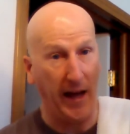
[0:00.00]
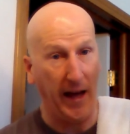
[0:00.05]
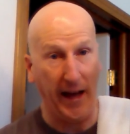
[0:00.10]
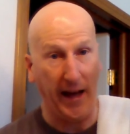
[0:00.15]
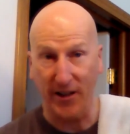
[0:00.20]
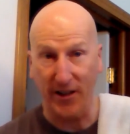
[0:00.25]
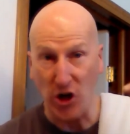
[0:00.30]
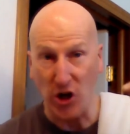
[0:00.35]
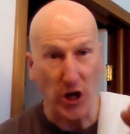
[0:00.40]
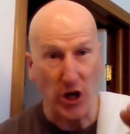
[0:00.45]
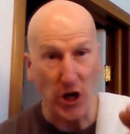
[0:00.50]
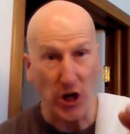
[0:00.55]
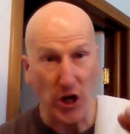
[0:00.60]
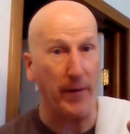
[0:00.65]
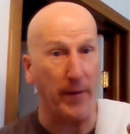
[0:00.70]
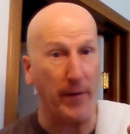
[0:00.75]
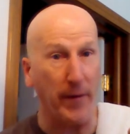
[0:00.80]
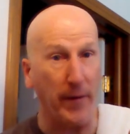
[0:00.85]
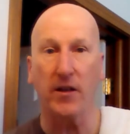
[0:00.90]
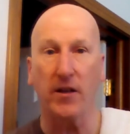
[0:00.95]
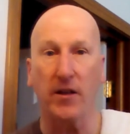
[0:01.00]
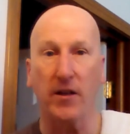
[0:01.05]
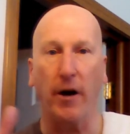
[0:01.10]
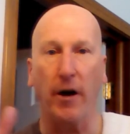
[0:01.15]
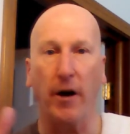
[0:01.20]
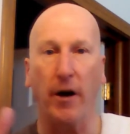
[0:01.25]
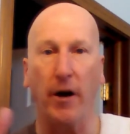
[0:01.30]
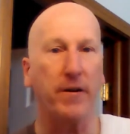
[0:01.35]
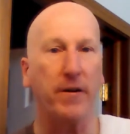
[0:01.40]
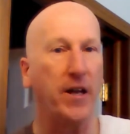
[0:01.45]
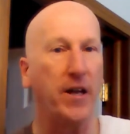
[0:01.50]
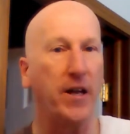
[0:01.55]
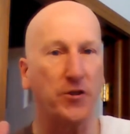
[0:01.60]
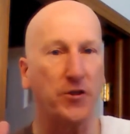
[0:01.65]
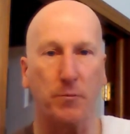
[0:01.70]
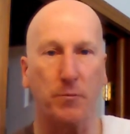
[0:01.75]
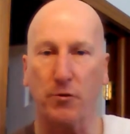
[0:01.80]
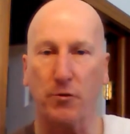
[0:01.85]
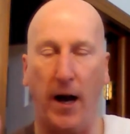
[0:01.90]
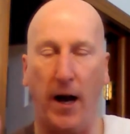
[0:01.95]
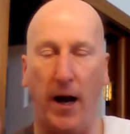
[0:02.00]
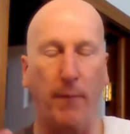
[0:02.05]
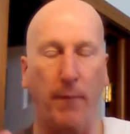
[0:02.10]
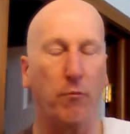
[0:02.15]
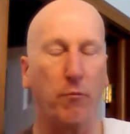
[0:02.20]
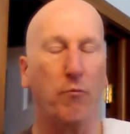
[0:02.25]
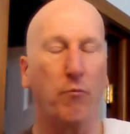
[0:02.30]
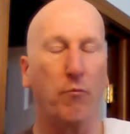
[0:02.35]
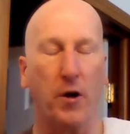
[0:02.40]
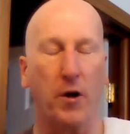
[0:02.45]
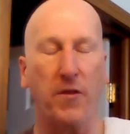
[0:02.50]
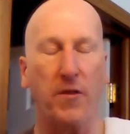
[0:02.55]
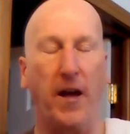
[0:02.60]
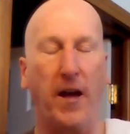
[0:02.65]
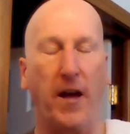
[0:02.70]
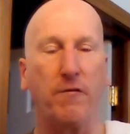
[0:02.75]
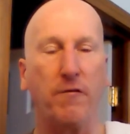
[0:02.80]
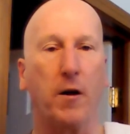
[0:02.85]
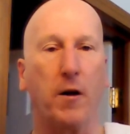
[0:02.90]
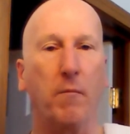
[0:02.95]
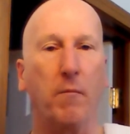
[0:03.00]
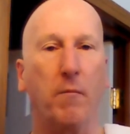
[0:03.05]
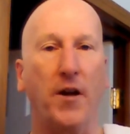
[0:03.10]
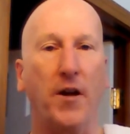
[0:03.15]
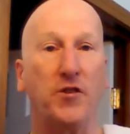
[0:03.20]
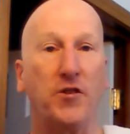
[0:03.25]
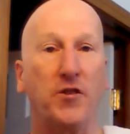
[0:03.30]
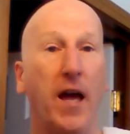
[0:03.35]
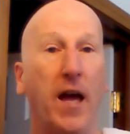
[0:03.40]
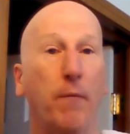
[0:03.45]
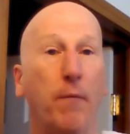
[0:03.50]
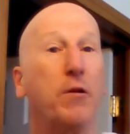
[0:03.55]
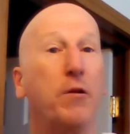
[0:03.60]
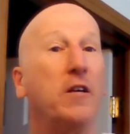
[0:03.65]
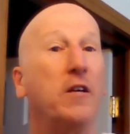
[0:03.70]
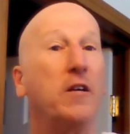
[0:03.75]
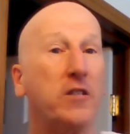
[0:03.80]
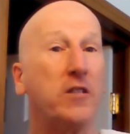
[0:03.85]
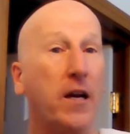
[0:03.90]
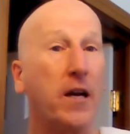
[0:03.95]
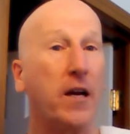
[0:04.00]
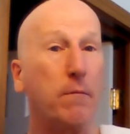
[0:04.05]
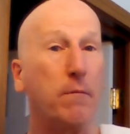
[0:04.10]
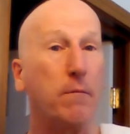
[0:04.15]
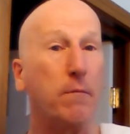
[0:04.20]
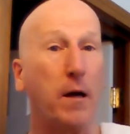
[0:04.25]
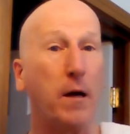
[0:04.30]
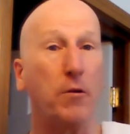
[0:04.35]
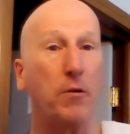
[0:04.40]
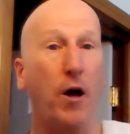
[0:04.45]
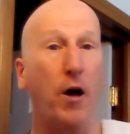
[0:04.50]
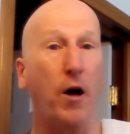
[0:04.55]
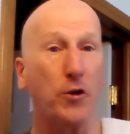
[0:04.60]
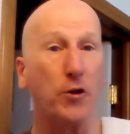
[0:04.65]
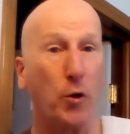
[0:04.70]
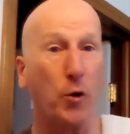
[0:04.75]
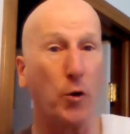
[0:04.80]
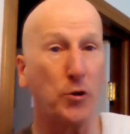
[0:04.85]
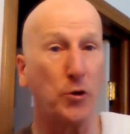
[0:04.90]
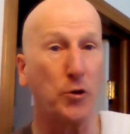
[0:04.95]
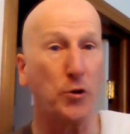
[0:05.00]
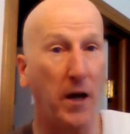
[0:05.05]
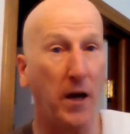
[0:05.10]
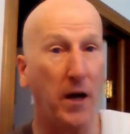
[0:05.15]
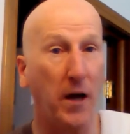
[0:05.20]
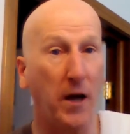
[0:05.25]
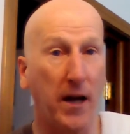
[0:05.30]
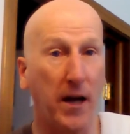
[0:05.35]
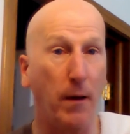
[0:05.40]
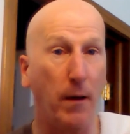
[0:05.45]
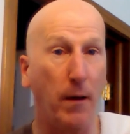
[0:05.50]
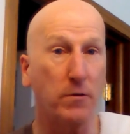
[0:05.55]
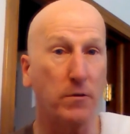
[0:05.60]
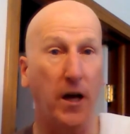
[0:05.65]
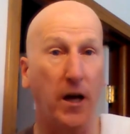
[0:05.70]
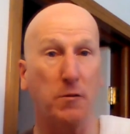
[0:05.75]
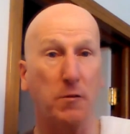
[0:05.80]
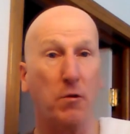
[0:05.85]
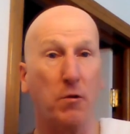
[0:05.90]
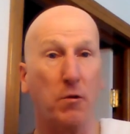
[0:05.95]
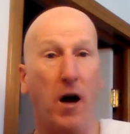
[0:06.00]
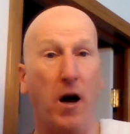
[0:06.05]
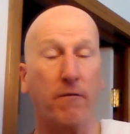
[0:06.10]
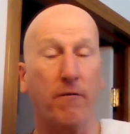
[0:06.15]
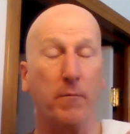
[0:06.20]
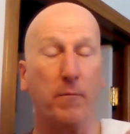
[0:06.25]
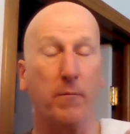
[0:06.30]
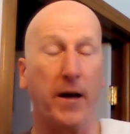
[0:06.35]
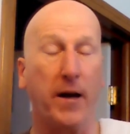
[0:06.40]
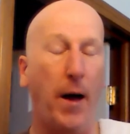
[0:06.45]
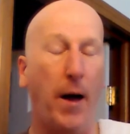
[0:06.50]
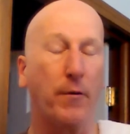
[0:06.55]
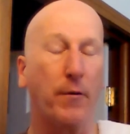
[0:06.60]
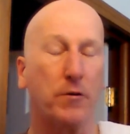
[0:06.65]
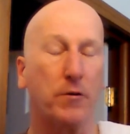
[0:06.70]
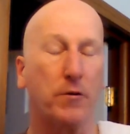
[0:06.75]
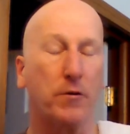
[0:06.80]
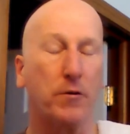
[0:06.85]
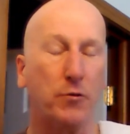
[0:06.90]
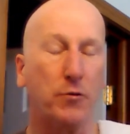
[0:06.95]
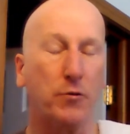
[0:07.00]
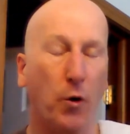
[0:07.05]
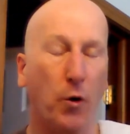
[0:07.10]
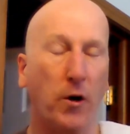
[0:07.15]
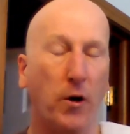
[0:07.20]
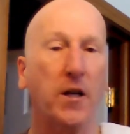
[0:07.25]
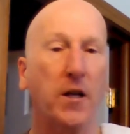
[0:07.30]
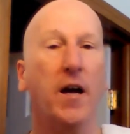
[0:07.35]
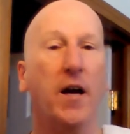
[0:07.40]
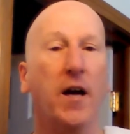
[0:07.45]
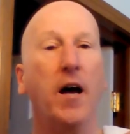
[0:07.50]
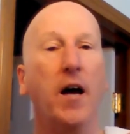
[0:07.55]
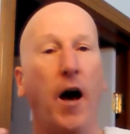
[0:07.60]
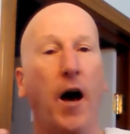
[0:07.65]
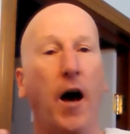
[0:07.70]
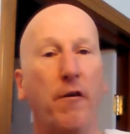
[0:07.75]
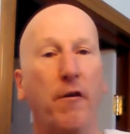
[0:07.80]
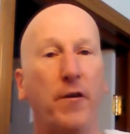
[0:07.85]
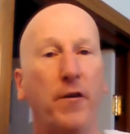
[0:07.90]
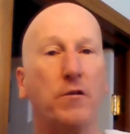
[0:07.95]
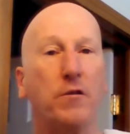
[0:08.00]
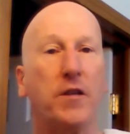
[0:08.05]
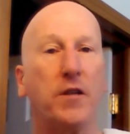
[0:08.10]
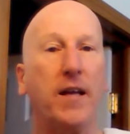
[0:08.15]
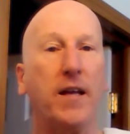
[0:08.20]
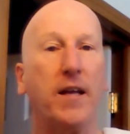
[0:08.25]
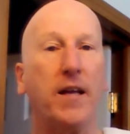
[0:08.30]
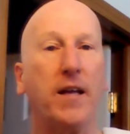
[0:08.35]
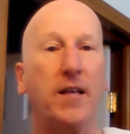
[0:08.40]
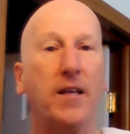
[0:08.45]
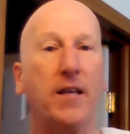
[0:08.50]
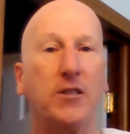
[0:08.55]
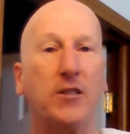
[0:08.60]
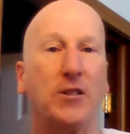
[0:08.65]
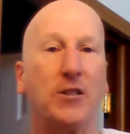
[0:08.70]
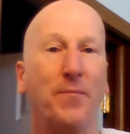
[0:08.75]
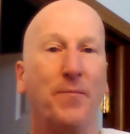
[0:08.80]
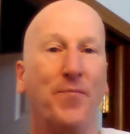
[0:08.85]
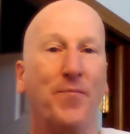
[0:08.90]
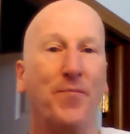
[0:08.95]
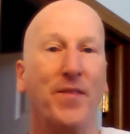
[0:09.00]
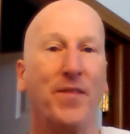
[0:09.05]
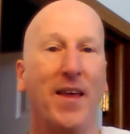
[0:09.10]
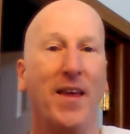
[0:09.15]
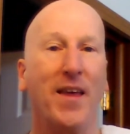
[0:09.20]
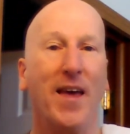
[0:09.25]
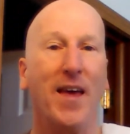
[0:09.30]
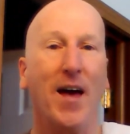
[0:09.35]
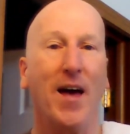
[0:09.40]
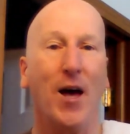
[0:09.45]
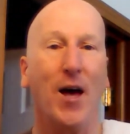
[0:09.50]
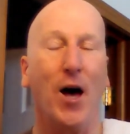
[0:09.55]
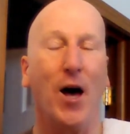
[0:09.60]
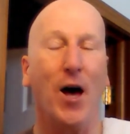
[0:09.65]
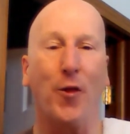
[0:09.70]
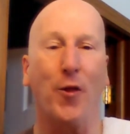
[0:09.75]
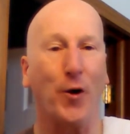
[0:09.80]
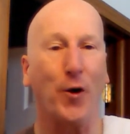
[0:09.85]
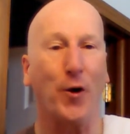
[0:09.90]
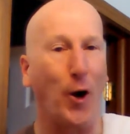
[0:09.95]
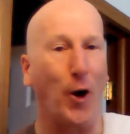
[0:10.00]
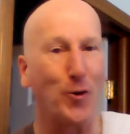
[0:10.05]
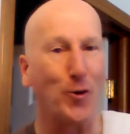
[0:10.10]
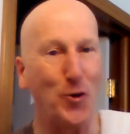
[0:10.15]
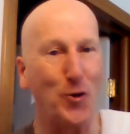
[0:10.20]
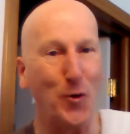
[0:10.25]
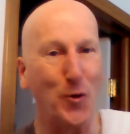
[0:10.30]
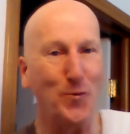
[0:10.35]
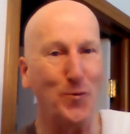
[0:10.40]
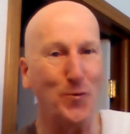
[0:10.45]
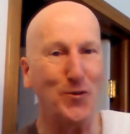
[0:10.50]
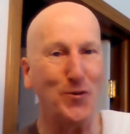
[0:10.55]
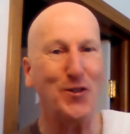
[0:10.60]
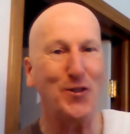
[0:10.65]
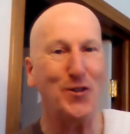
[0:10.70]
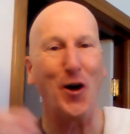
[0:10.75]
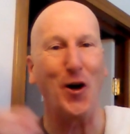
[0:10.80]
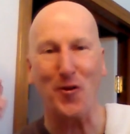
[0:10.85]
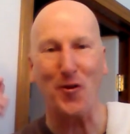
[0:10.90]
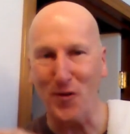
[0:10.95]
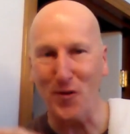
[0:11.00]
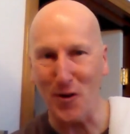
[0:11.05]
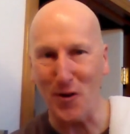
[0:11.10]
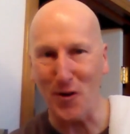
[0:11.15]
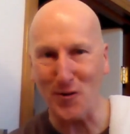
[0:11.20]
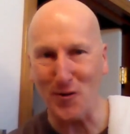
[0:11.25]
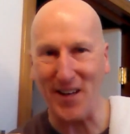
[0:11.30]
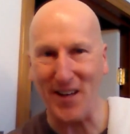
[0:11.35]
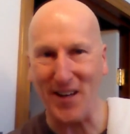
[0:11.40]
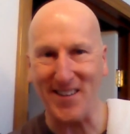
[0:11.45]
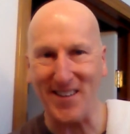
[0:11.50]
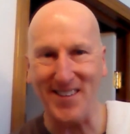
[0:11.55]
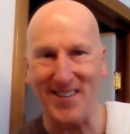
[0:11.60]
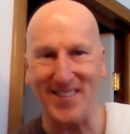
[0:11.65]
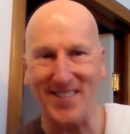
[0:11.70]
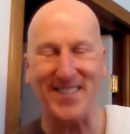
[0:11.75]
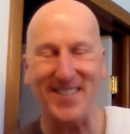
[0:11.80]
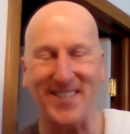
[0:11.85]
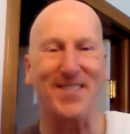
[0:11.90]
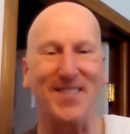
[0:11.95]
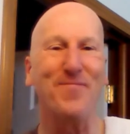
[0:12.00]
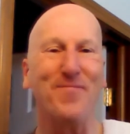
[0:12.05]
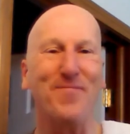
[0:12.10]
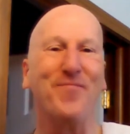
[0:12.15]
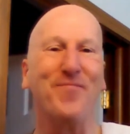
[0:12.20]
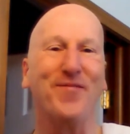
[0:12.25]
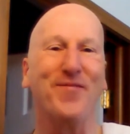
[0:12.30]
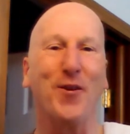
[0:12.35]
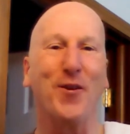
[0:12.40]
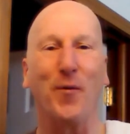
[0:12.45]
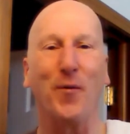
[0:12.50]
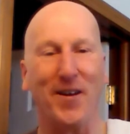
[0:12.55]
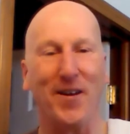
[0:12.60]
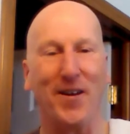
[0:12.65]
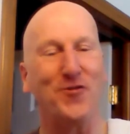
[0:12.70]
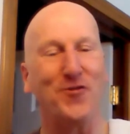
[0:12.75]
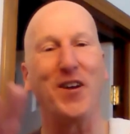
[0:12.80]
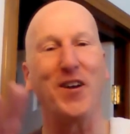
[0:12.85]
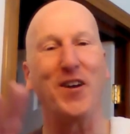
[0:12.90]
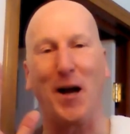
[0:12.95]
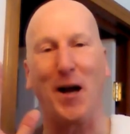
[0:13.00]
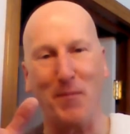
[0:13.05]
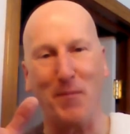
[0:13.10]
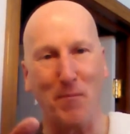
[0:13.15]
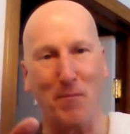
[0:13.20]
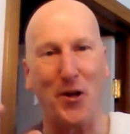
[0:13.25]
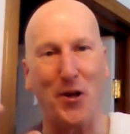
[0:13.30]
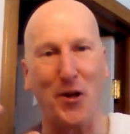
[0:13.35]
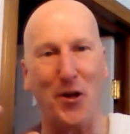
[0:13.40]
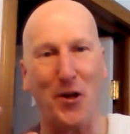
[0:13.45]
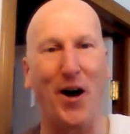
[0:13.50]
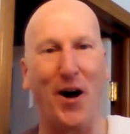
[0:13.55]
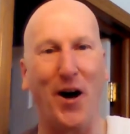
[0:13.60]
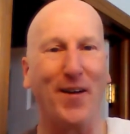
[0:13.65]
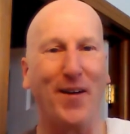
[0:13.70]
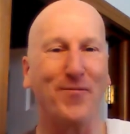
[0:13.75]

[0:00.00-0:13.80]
and share it. Share it and subscribe. Really, thanks very much. And please check out my blog, georgetoon.com/blog, for my comic strip George. Other videos like this, other cartoons, other videos like this, check out my blog.